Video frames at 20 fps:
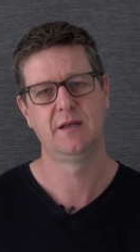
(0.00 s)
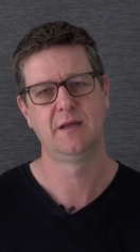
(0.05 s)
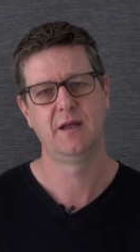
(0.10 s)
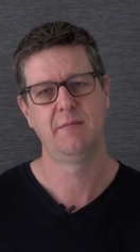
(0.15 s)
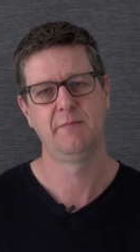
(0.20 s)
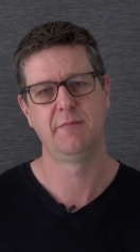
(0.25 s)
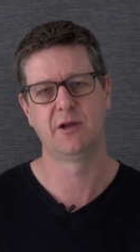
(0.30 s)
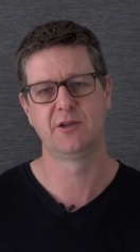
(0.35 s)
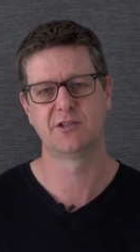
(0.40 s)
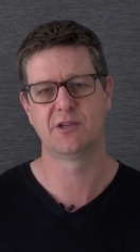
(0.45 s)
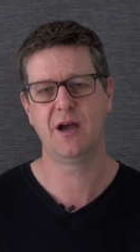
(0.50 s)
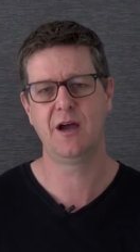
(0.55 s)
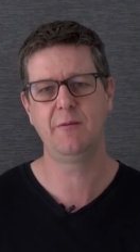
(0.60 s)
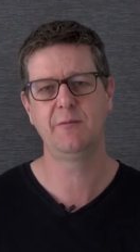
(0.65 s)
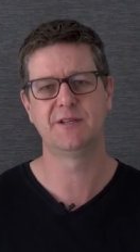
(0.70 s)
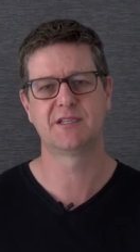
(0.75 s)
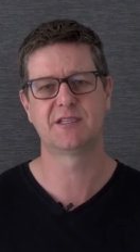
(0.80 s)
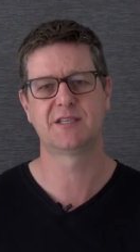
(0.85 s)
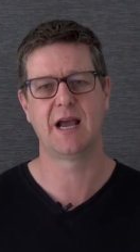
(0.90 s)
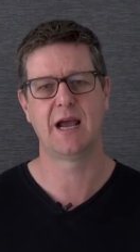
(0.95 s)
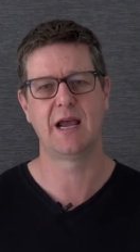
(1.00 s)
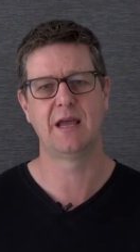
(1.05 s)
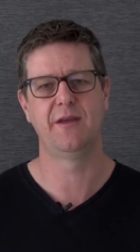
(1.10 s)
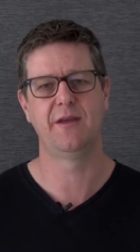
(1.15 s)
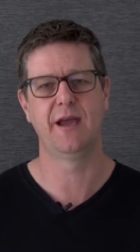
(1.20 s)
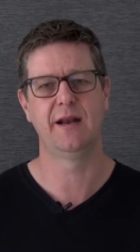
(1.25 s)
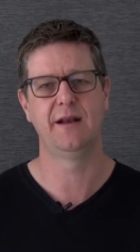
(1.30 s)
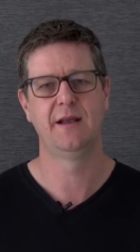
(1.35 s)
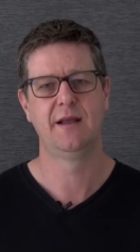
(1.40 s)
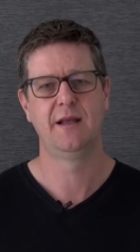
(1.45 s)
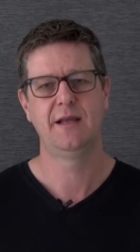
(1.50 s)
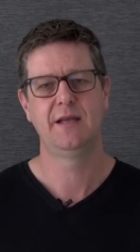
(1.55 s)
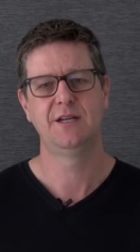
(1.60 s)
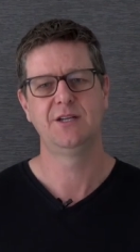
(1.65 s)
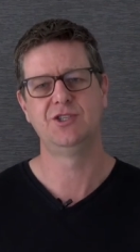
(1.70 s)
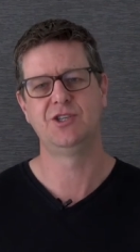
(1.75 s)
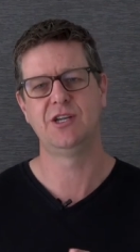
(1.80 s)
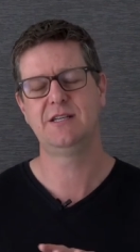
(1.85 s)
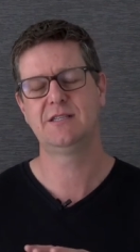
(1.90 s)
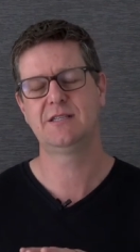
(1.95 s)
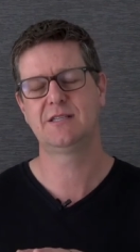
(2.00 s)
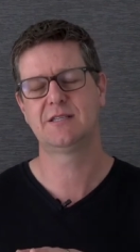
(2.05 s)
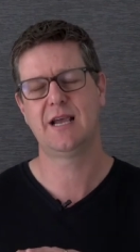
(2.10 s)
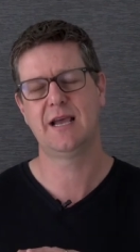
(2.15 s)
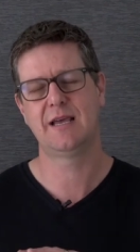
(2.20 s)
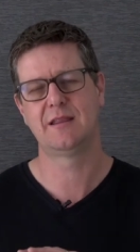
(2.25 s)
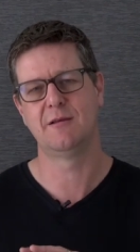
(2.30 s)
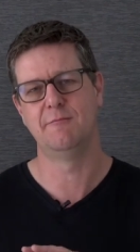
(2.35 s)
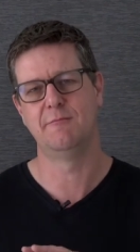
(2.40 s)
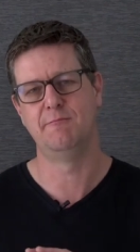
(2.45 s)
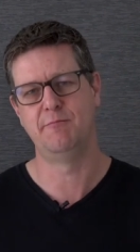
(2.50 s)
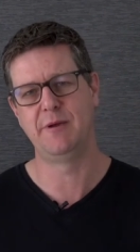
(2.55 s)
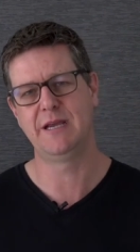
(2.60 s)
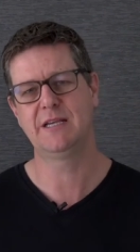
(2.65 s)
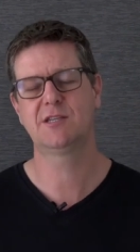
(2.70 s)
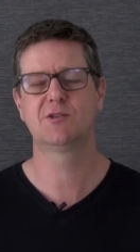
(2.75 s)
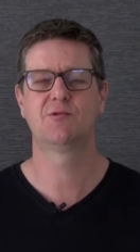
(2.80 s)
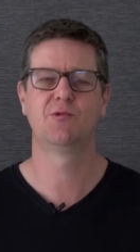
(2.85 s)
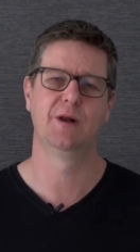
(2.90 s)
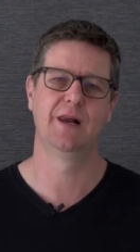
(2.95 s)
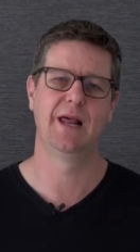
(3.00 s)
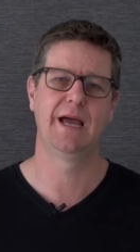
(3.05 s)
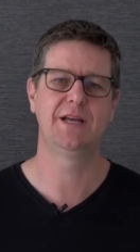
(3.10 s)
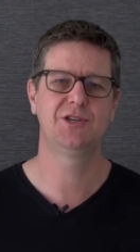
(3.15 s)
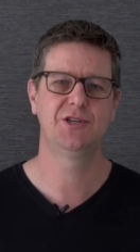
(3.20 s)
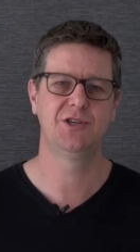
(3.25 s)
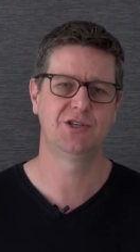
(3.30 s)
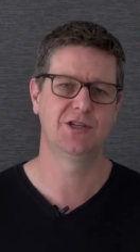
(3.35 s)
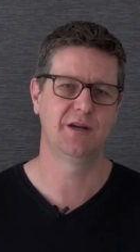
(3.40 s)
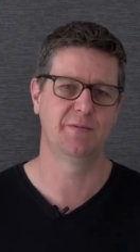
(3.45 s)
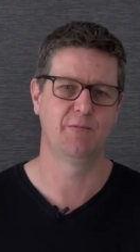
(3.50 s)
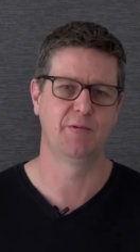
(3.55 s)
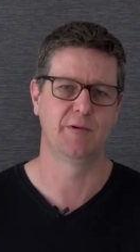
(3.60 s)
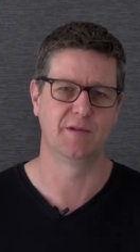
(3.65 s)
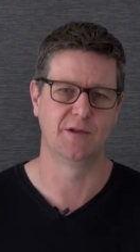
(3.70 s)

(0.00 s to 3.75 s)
because I would say that Jesus had the best relationship with